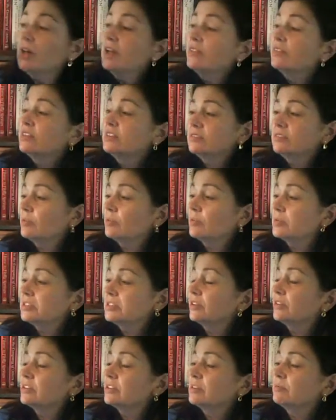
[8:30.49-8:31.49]
This is from a
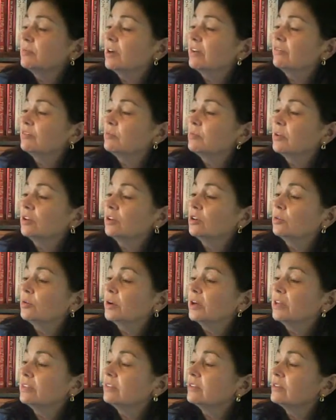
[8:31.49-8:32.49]
series I'm not familiar
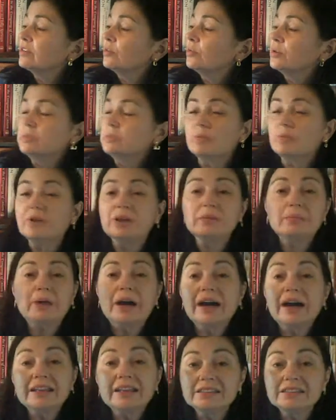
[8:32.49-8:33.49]
with, the Whispering
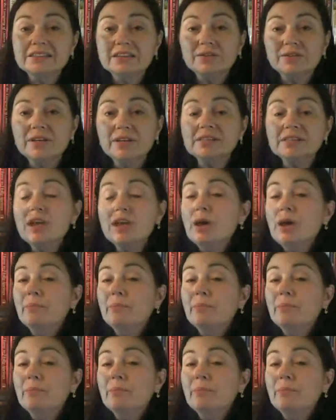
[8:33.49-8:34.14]
Pine series,